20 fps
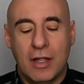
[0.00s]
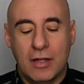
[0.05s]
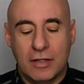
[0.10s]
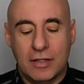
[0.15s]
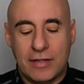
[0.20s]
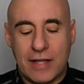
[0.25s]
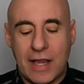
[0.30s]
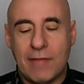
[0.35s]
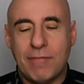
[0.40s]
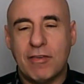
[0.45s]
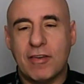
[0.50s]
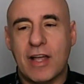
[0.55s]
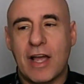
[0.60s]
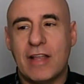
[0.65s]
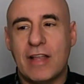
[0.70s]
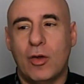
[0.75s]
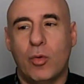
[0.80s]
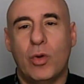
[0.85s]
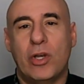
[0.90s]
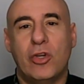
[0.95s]
The type of guy
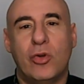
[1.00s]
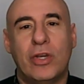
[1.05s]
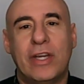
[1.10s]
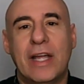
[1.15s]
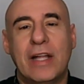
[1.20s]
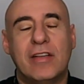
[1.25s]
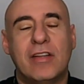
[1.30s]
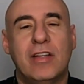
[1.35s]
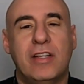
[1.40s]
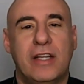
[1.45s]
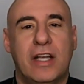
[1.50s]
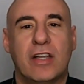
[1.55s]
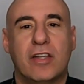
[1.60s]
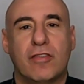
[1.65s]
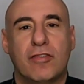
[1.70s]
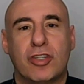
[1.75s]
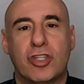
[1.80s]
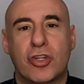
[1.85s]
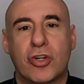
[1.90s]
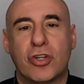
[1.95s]
that when you get to the end
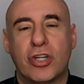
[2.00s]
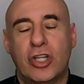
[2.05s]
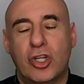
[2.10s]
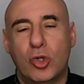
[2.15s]
of the journey,